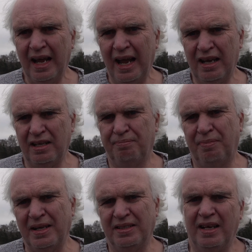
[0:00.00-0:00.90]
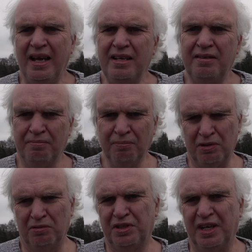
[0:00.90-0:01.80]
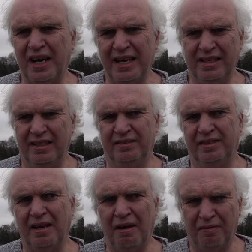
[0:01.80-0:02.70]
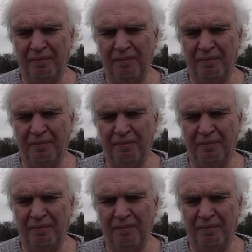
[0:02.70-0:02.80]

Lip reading: He models Canadian stuff.